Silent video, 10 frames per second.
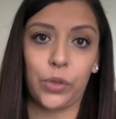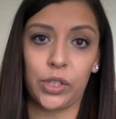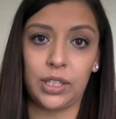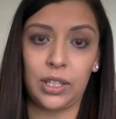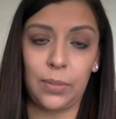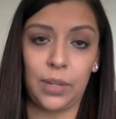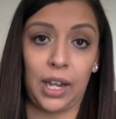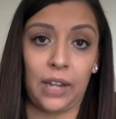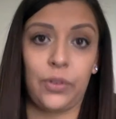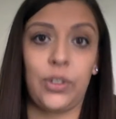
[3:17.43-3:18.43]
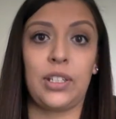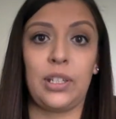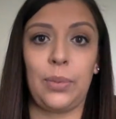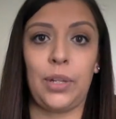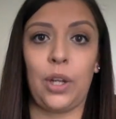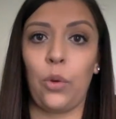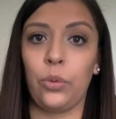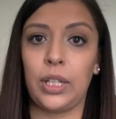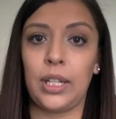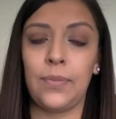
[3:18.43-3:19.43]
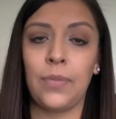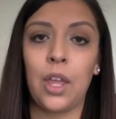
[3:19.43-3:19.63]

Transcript: for sleeping and for sleeping only.